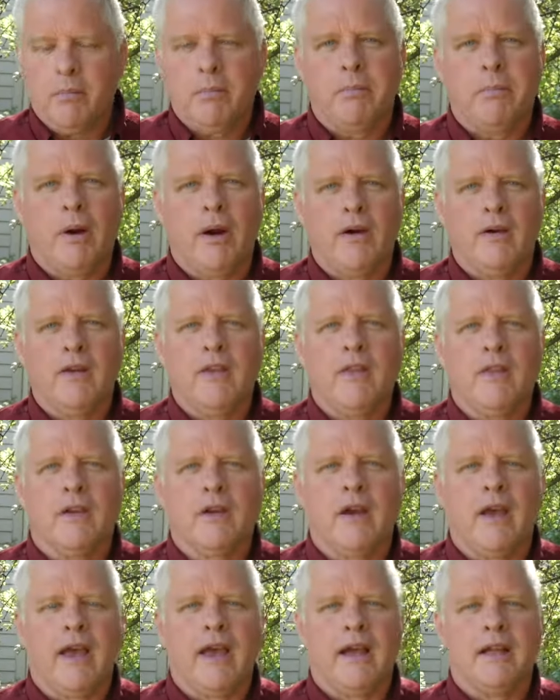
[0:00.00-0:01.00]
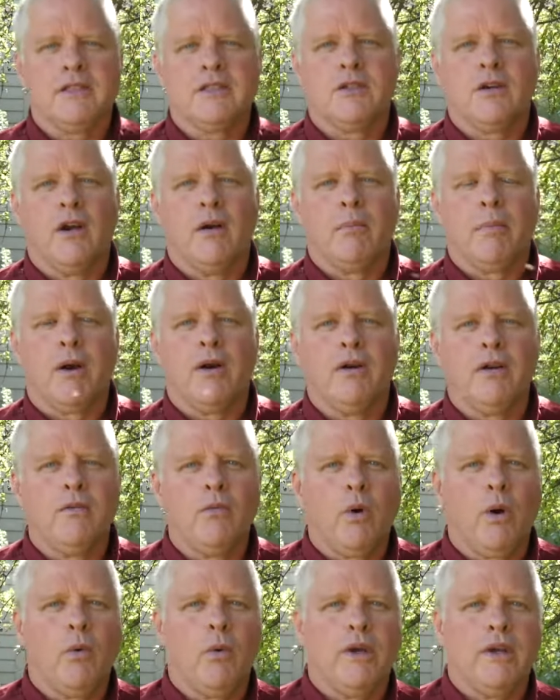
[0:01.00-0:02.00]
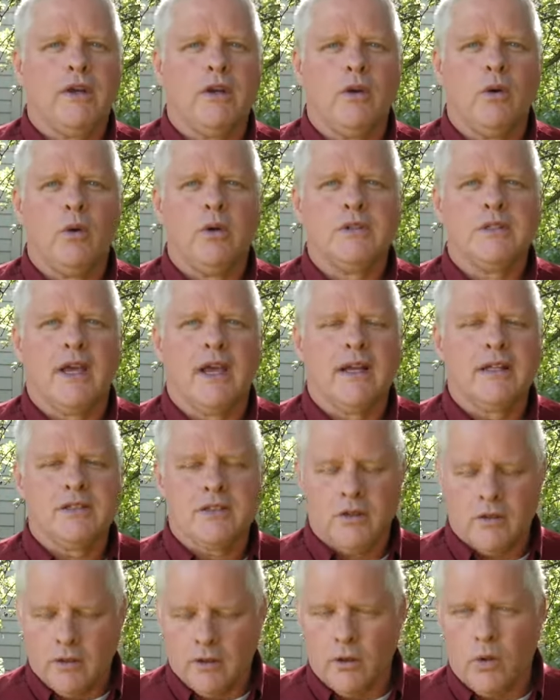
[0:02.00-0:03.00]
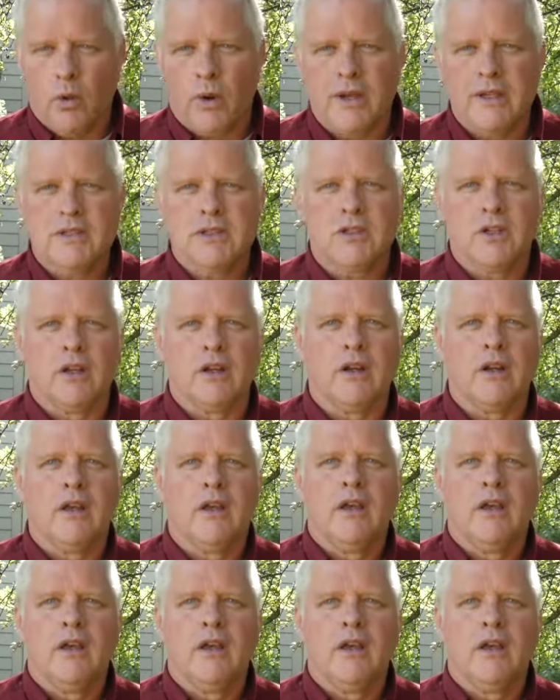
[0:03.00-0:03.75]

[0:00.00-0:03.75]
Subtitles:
Part of what we do is answer the question,